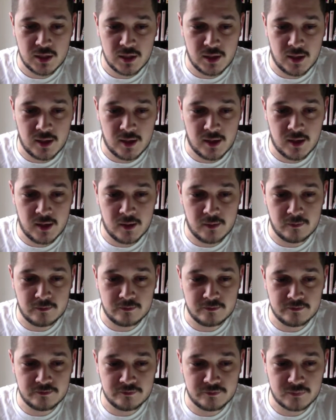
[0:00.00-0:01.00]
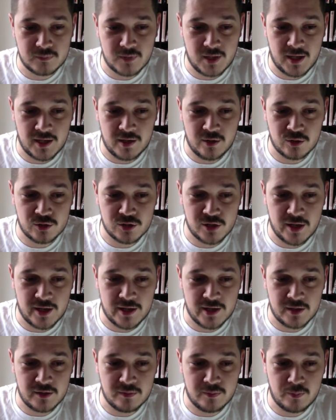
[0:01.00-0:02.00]
and also
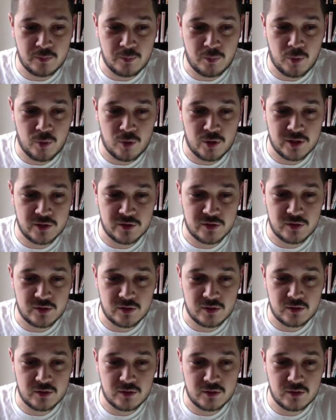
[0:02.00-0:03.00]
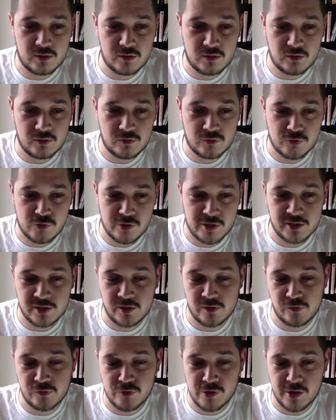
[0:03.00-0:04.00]
added
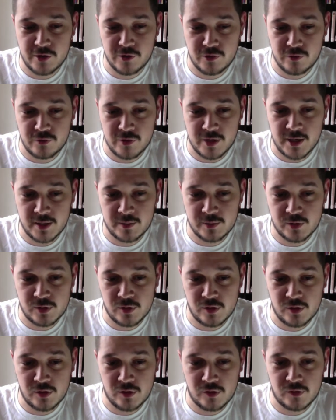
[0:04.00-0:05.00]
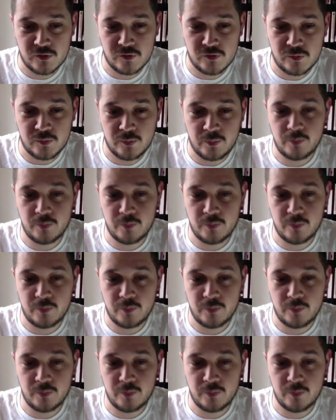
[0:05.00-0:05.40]
300 grams of